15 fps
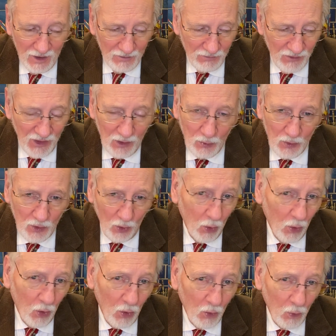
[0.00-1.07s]
they would
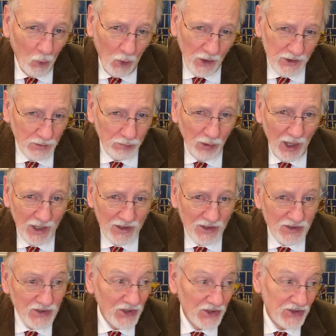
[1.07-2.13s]
all want to practice
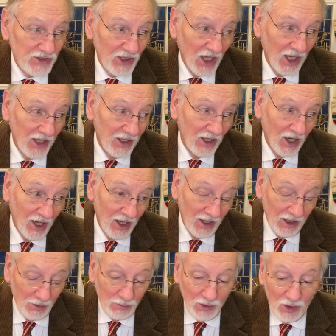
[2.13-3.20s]
the side eye
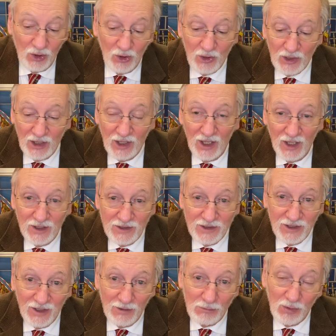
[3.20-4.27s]
and be looking at
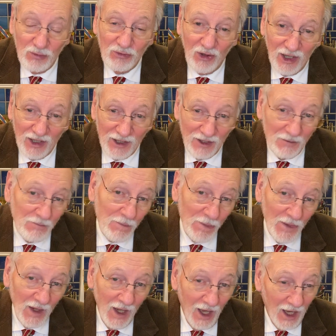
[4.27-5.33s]
Befana
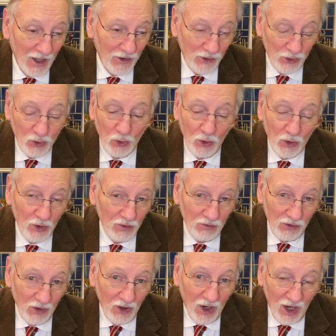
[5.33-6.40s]
out of the corner of
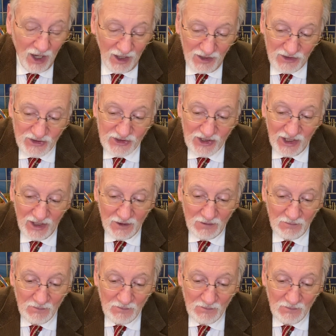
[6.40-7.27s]
their eye instead.